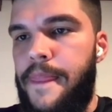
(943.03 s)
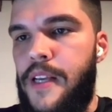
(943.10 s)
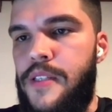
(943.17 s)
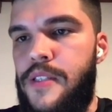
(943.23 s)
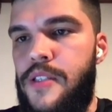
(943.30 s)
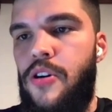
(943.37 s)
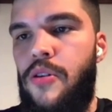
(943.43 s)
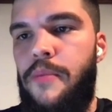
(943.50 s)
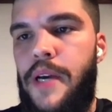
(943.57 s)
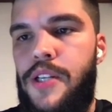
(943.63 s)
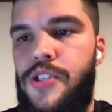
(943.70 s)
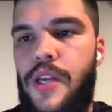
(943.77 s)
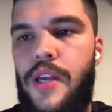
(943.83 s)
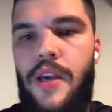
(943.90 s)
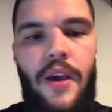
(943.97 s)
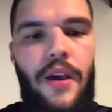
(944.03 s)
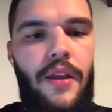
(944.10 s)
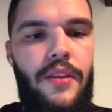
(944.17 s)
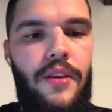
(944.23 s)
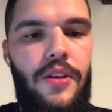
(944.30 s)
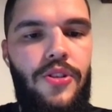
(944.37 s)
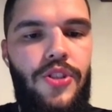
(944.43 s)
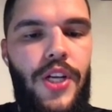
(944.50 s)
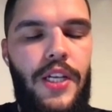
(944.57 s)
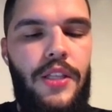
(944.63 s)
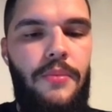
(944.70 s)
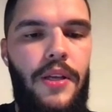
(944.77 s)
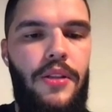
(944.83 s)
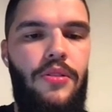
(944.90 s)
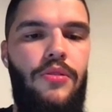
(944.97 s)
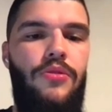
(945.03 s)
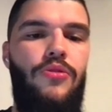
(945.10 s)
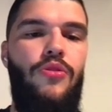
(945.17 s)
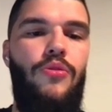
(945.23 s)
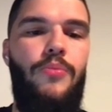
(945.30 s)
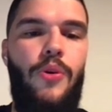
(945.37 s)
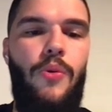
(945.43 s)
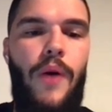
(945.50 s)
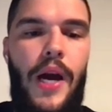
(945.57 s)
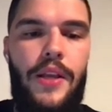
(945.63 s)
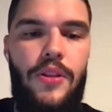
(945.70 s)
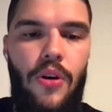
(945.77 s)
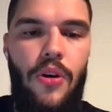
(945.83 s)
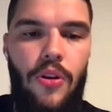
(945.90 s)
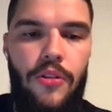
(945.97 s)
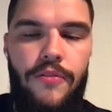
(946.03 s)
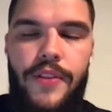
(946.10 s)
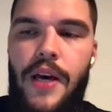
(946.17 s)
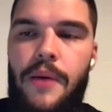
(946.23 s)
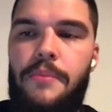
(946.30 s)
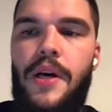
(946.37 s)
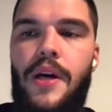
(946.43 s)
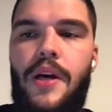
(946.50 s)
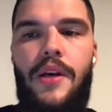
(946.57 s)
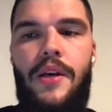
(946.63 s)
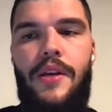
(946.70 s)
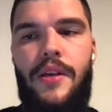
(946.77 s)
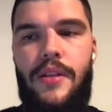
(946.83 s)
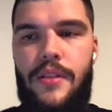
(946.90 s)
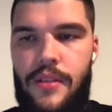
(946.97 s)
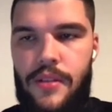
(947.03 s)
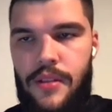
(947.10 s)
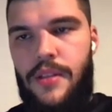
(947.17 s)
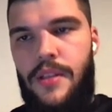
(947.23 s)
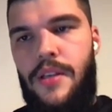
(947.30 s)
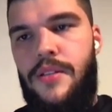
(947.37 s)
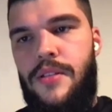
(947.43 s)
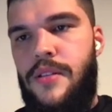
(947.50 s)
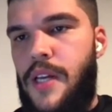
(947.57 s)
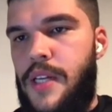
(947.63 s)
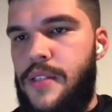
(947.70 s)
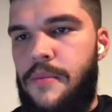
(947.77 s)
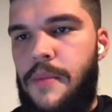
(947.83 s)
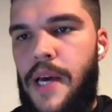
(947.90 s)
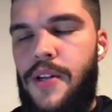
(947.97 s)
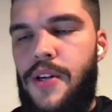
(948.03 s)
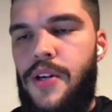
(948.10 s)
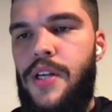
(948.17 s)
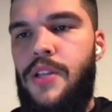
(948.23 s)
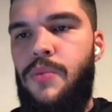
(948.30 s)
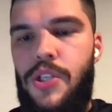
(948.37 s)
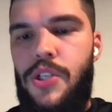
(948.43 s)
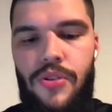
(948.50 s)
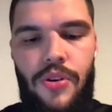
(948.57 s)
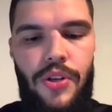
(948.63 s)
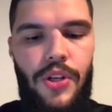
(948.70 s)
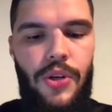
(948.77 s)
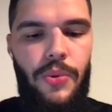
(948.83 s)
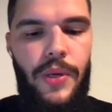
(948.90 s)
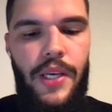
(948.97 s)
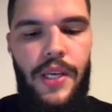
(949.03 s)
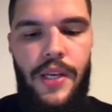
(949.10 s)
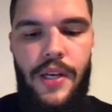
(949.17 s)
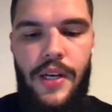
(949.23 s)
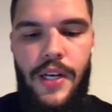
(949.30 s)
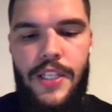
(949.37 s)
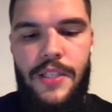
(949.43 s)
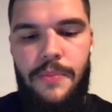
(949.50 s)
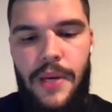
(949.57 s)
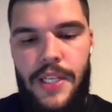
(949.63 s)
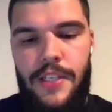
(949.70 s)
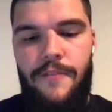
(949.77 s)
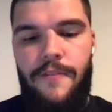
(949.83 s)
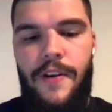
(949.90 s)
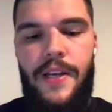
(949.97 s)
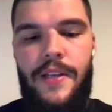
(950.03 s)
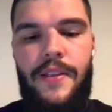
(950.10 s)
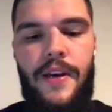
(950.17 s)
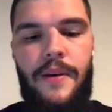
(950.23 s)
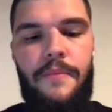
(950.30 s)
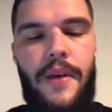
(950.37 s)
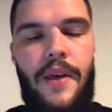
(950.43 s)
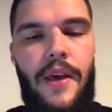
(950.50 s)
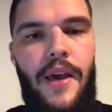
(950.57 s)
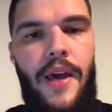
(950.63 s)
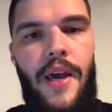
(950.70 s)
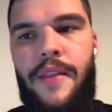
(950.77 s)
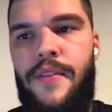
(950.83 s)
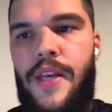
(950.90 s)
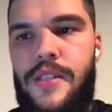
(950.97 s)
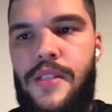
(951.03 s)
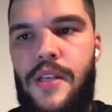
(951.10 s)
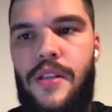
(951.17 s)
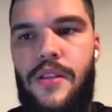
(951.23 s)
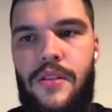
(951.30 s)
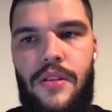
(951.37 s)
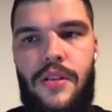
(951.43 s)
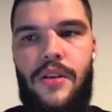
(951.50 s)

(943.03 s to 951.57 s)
ZIO magic and inject method to provide all of them. It doesn't matter in which order we specify them, and that's it.